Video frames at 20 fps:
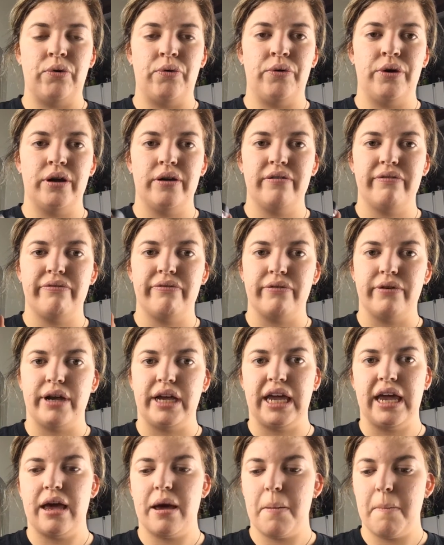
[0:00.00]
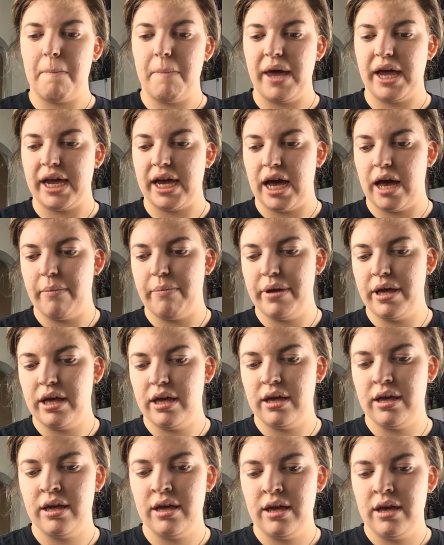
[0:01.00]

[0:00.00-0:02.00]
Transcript: own free makeup.